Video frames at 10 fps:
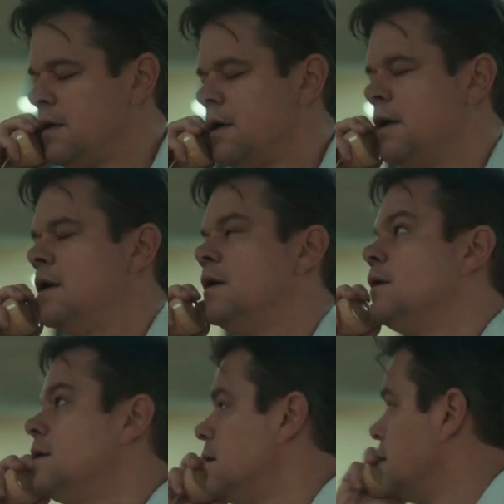only
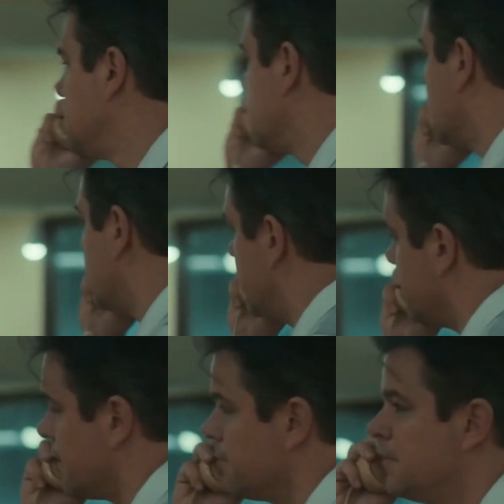requested a
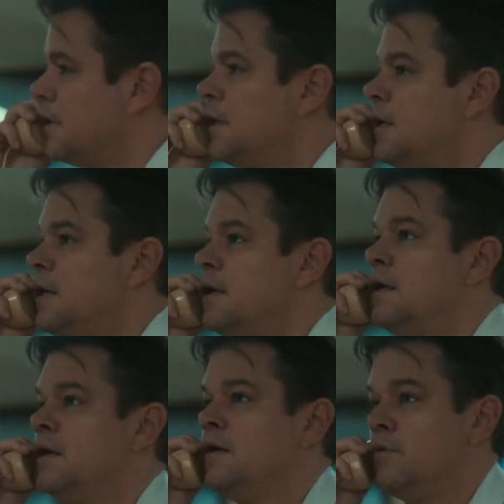win-win resolution to
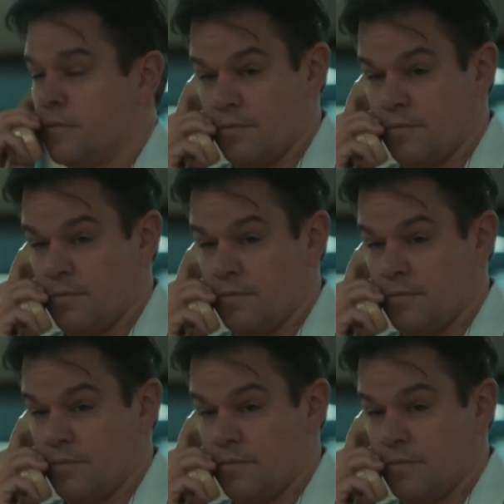treat both